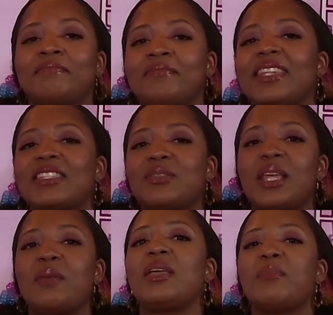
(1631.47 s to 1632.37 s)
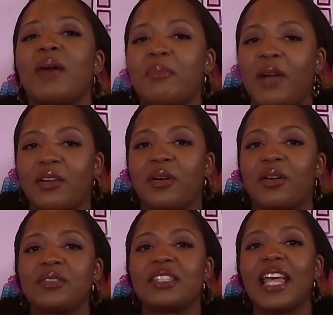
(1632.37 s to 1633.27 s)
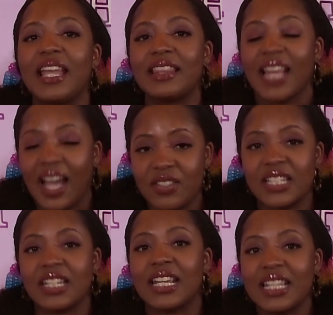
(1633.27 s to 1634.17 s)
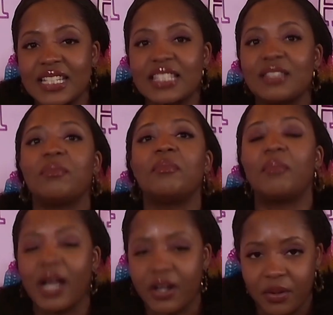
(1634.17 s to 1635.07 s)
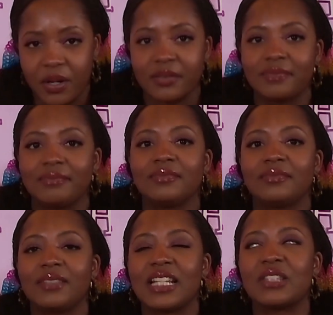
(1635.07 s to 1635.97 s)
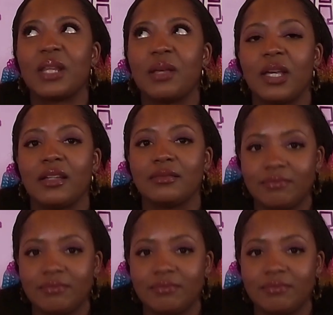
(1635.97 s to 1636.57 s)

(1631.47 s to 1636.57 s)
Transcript: That's what they mean by micro. 10,000 is micro. That's what they mean.